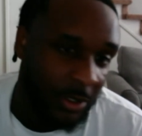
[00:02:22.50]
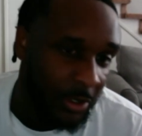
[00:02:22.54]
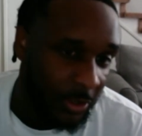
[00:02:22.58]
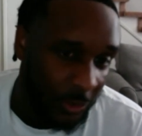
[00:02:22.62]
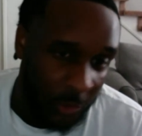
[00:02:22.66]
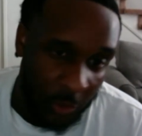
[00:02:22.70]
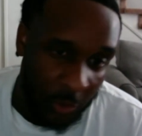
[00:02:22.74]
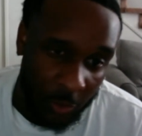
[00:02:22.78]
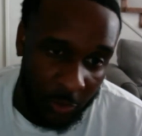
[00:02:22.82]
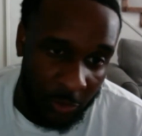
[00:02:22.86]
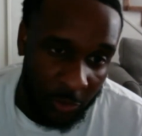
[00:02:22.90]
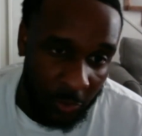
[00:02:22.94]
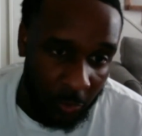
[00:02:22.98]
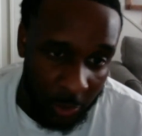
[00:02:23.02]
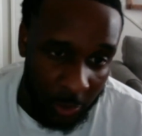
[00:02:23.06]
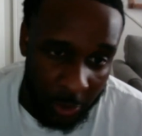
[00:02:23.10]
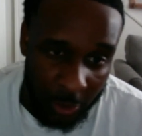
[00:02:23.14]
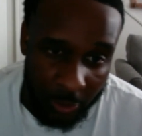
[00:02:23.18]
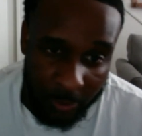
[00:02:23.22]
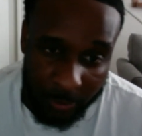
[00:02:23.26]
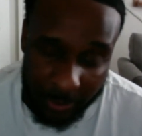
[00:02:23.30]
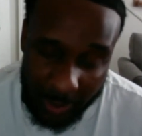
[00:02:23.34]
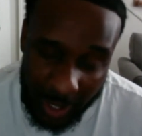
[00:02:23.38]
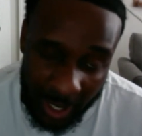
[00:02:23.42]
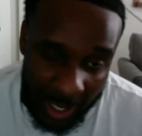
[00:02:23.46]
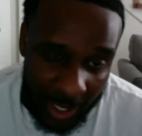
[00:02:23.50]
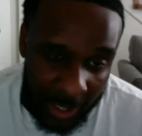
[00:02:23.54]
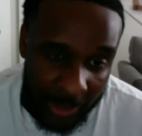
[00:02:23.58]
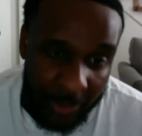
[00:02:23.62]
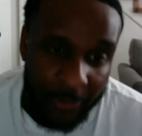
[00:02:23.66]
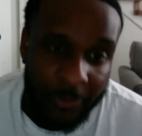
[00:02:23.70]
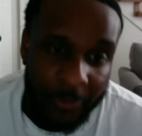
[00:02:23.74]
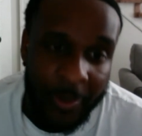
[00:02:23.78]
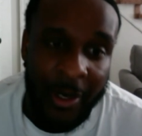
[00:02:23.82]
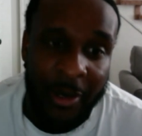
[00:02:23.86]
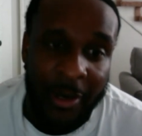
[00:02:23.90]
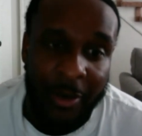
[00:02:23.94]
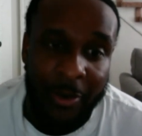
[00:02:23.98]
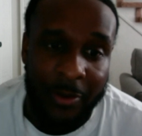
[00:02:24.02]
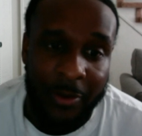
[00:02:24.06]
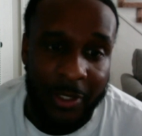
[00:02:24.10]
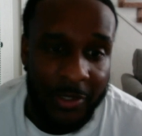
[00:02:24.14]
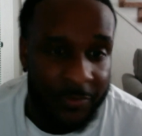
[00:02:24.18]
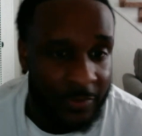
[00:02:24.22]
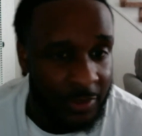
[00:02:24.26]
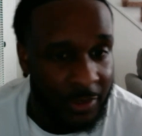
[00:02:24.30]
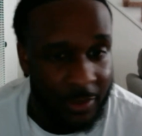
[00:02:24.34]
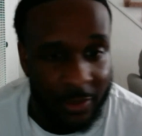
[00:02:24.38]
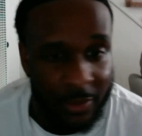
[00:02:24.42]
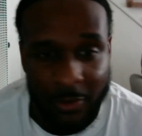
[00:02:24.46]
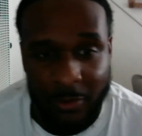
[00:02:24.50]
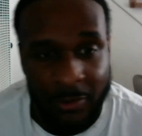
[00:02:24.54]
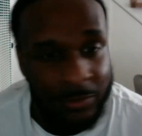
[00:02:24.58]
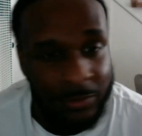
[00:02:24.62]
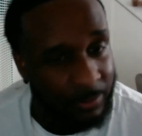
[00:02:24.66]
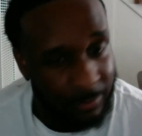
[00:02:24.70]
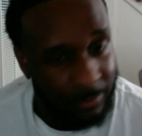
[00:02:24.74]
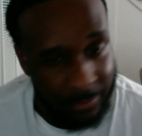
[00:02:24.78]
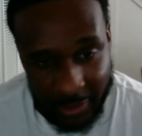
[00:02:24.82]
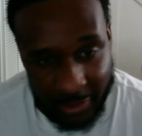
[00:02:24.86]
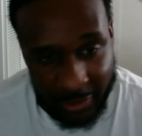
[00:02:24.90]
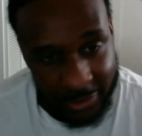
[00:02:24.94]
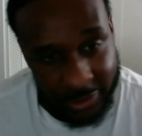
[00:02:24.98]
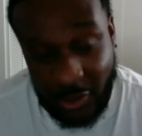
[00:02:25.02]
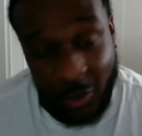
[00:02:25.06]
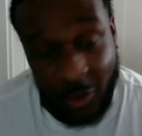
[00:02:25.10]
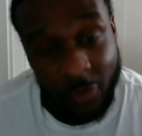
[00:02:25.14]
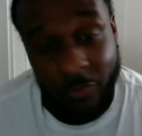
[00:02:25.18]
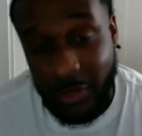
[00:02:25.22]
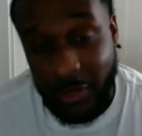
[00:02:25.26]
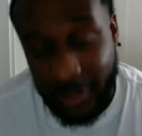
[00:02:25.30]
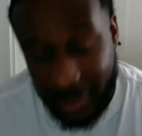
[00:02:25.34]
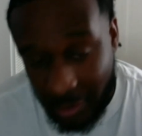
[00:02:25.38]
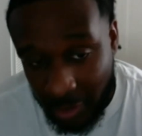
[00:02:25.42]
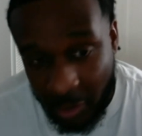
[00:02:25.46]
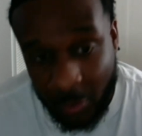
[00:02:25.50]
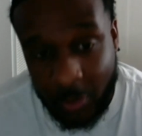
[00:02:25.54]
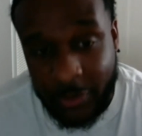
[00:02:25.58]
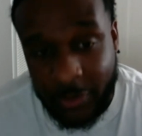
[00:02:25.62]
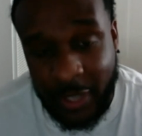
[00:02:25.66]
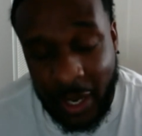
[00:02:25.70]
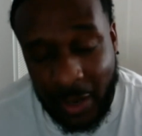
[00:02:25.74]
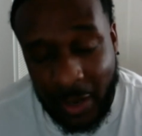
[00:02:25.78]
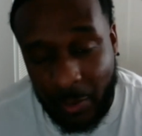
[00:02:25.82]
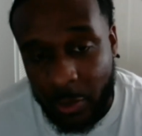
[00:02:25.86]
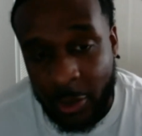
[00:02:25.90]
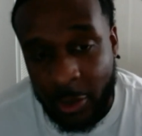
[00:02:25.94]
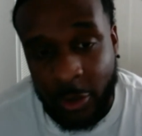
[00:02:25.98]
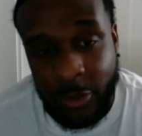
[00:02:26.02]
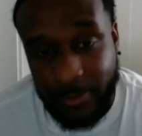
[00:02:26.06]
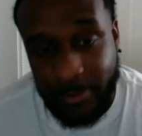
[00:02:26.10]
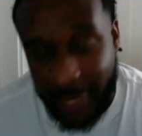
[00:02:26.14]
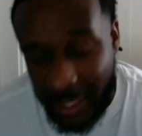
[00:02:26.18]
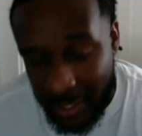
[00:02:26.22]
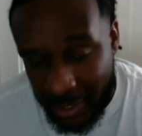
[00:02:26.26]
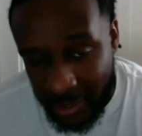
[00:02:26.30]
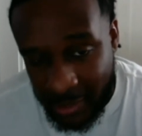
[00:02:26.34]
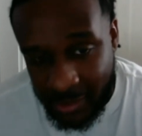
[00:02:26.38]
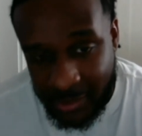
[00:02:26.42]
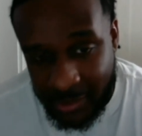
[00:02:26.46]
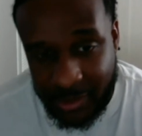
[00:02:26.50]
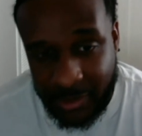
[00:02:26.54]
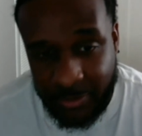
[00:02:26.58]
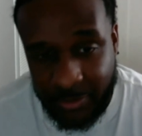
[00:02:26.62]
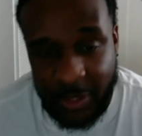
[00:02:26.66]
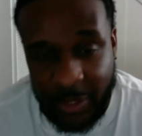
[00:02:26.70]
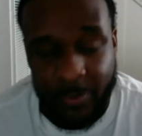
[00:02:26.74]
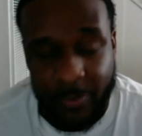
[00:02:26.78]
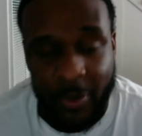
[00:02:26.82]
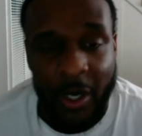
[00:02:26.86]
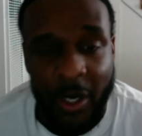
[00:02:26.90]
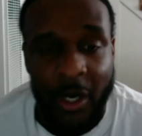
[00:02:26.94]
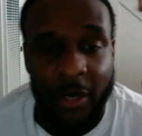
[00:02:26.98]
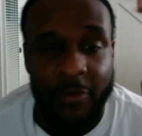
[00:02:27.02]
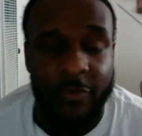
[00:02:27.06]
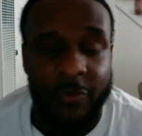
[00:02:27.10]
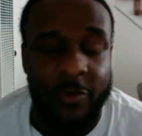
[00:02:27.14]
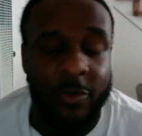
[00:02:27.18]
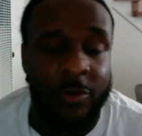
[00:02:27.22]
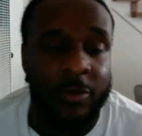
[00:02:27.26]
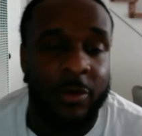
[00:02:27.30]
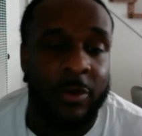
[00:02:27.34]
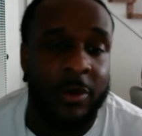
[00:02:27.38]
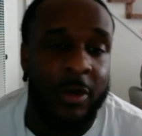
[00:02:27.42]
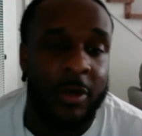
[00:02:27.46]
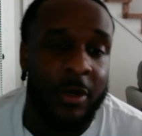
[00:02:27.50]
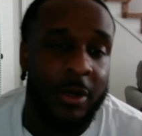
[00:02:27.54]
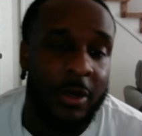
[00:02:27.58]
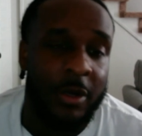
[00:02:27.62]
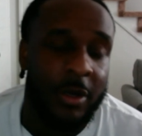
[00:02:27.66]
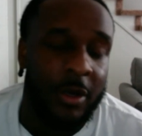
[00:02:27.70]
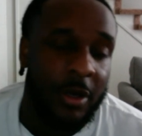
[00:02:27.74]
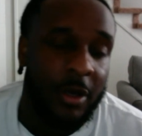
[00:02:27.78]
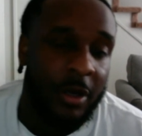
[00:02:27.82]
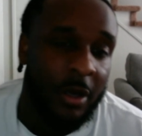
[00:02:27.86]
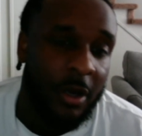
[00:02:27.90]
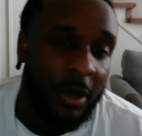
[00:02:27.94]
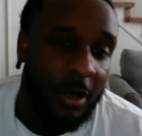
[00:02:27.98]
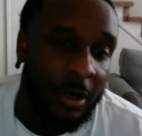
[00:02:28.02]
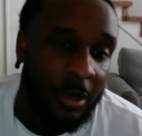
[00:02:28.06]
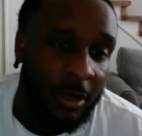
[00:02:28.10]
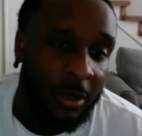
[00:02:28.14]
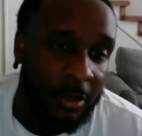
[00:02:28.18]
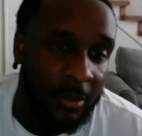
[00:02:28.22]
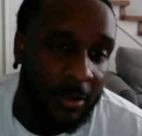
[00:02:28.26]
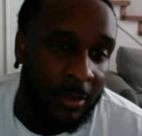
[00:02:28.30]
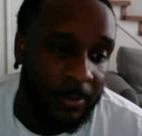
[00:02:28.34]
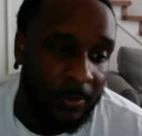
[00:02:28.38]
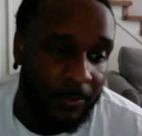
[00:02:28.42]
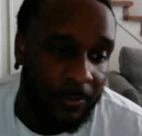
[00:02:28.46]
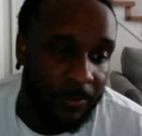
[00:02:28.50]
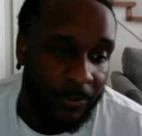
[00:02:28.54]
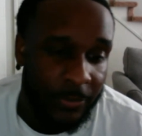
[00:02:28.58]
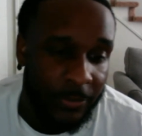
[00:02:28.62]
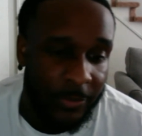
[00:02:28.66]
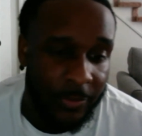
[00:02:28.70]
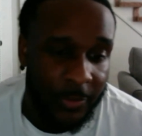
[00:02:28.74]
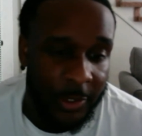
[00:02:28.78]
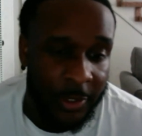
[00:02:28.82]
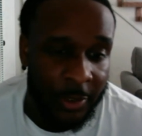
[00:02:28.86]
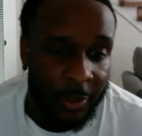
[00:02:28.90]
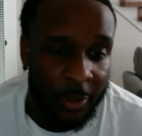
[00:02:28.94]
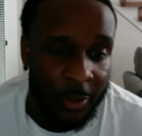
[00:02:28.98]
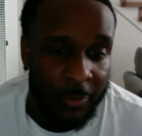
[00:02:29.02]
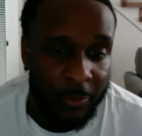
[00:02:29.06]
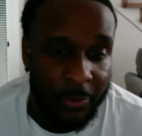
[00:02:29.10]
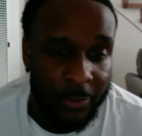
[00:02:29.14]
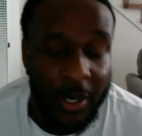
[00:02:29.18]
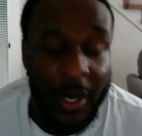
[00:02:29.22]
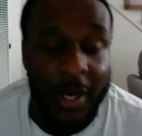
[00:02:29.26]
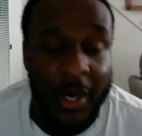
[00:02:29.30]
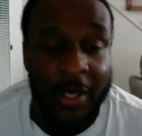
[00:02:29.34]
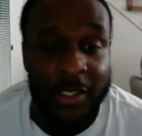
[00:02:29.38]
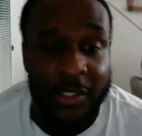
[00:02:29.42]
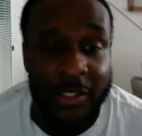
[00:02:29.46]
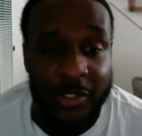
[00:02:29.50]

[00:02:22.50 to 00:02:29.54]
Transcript: throwing the word pride around, even though brothers don't really know what that word means, to be prideful. You know, pride